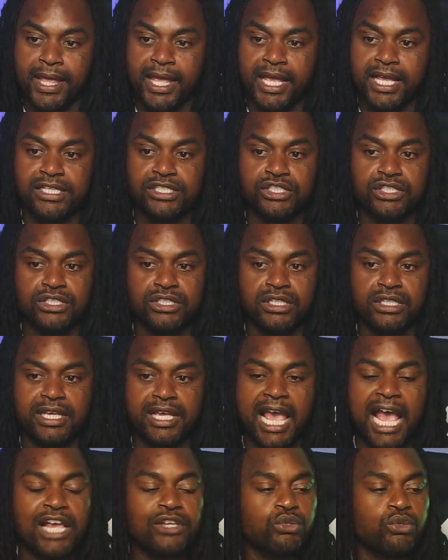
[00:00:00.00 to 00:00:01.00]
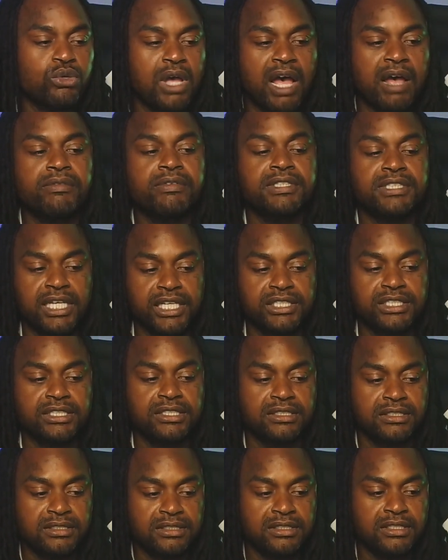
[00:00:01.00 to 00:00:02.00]
it's casual
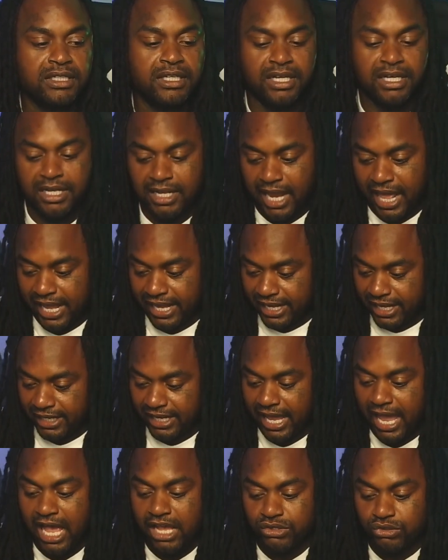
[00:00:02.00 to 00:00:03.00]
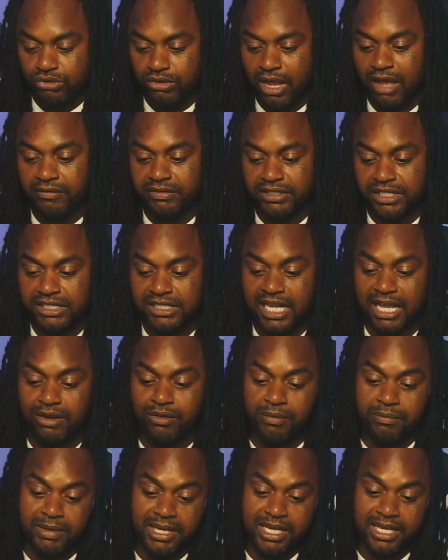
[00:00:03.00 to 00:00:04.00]
conversation. Like casual conversation. Like
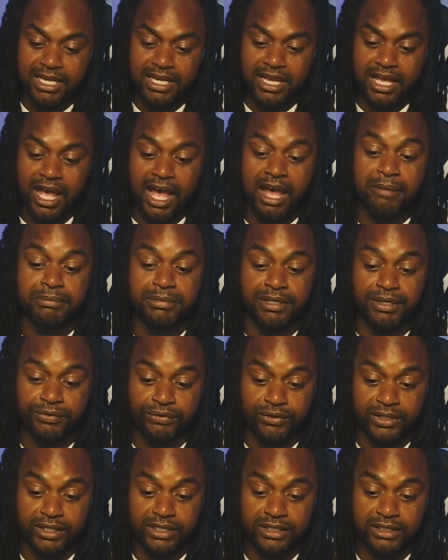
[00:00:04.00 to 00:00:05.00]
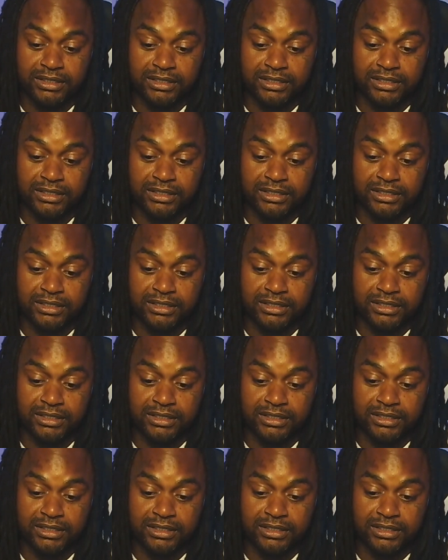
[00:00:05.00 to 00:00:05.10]
with me, I'm different.